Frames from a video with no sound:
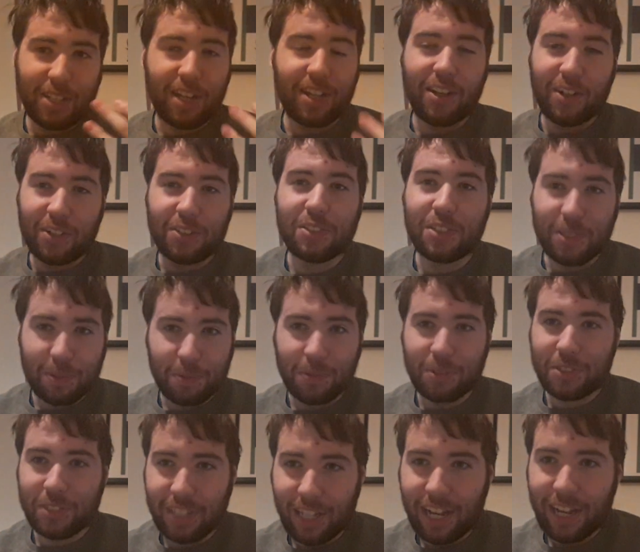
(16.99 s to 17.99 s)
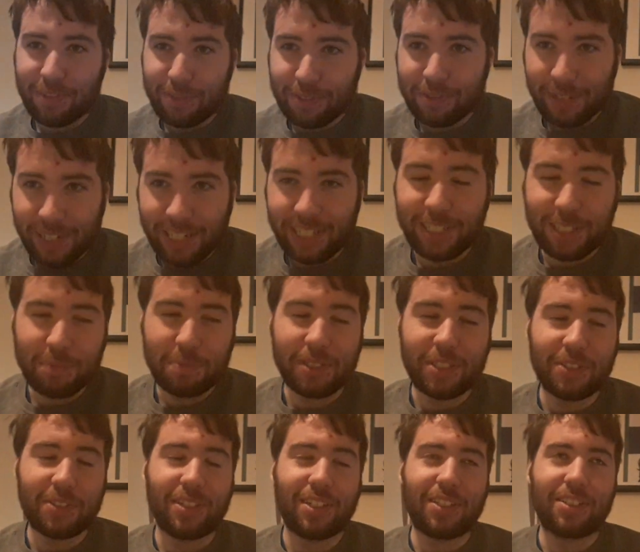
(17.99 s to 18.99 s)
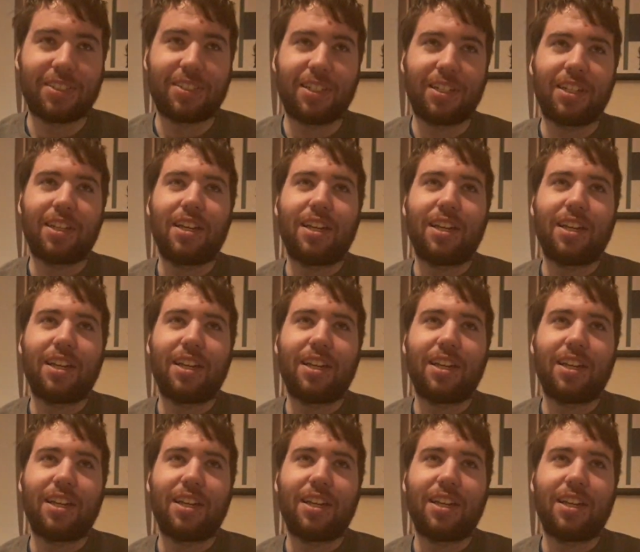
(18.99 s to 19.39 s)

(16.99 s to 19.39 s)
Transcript: I honestly wasn't half awake to be totally honest.